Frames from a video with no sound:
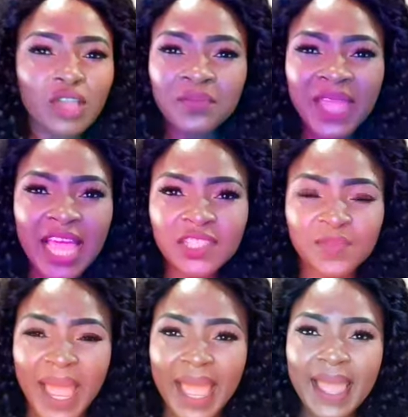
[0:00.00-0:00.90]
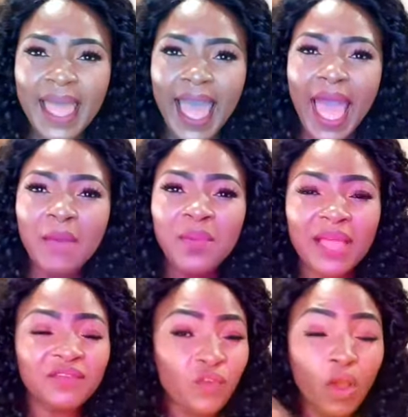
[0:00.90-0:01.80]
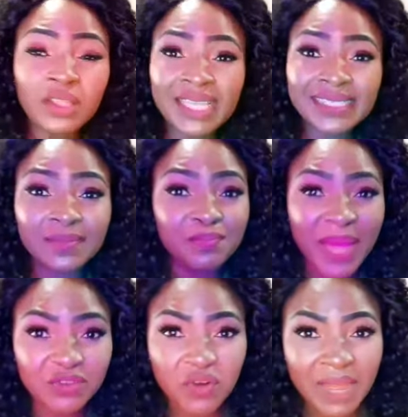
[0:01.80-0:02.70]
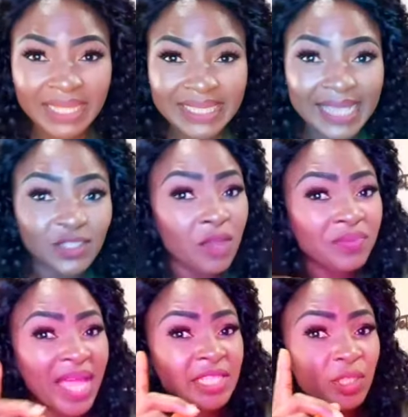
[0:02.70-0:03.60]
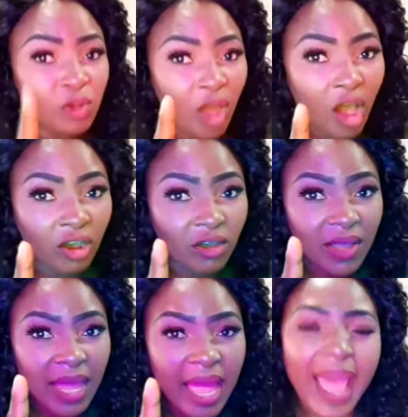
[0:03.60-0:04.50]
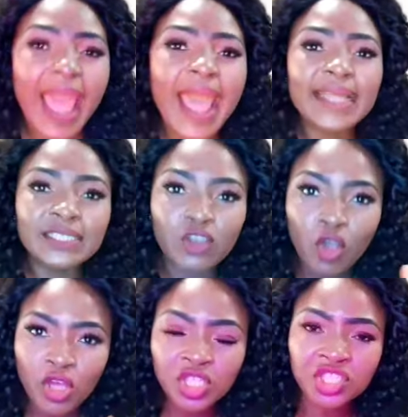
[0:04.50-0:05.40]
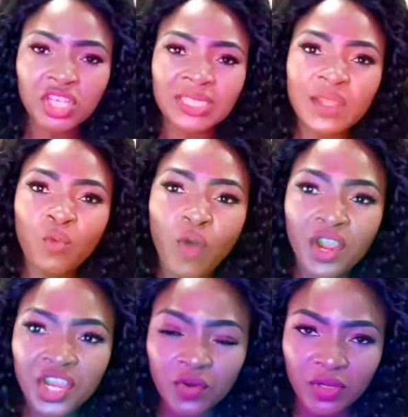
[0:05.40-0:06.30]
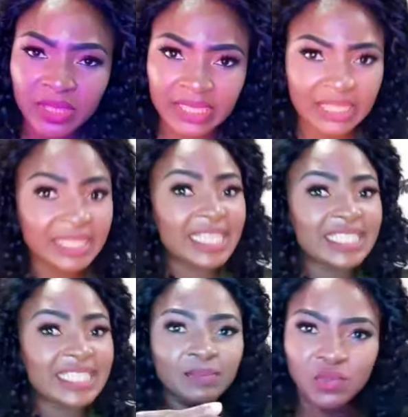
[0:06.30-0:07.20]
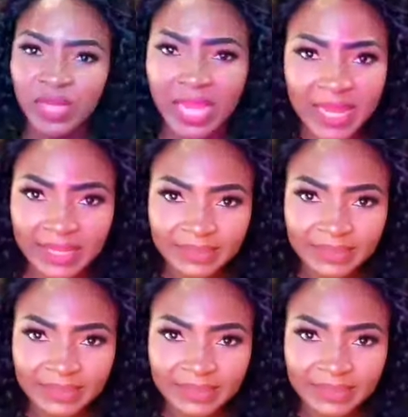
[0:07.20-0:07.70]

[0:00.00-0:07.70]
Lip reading: sometimes, on this bedroom matter, sometimes luck and consciously working on it, they jam together.